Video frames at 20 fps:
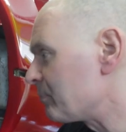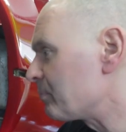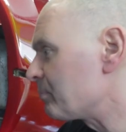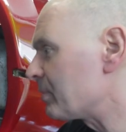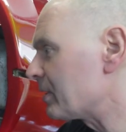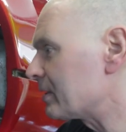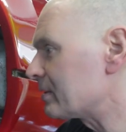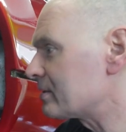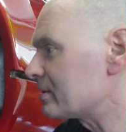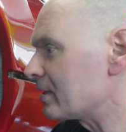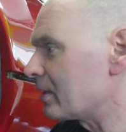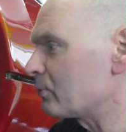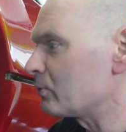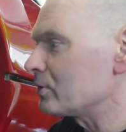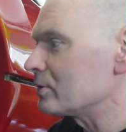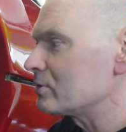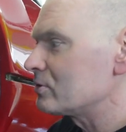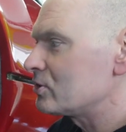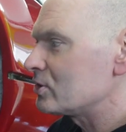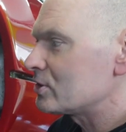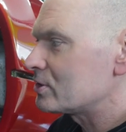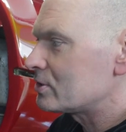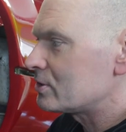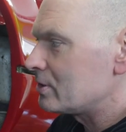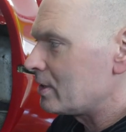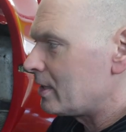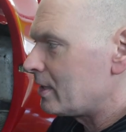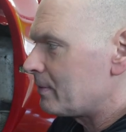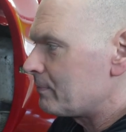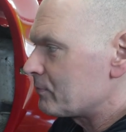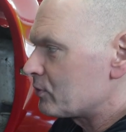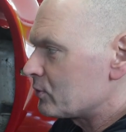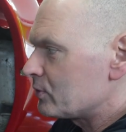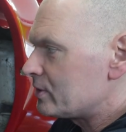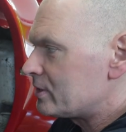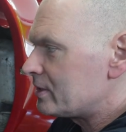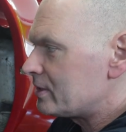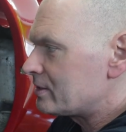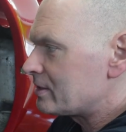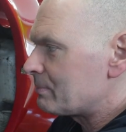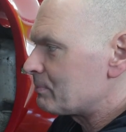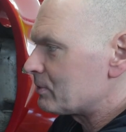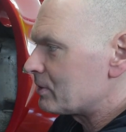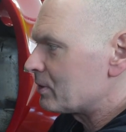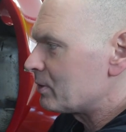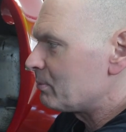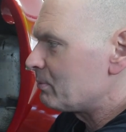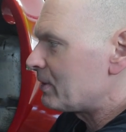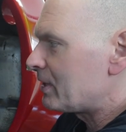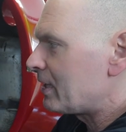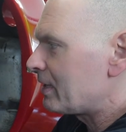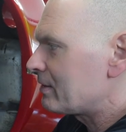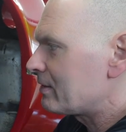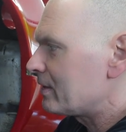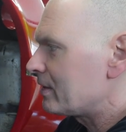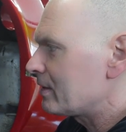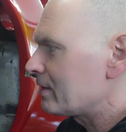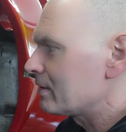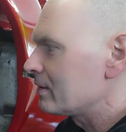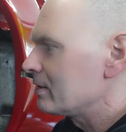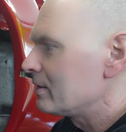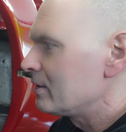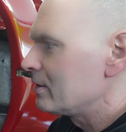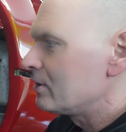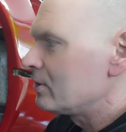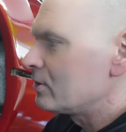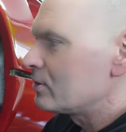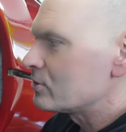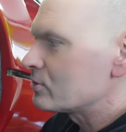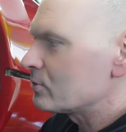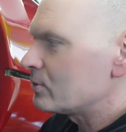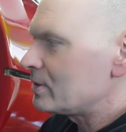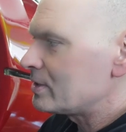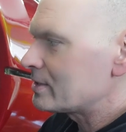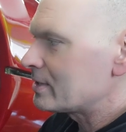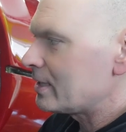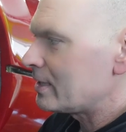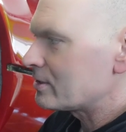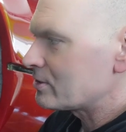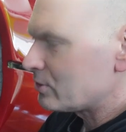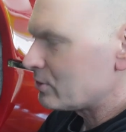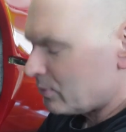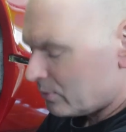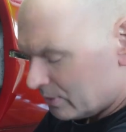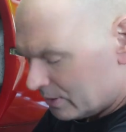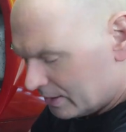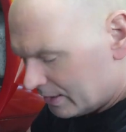But I will just grease these up a little bit, I think. So these guys go in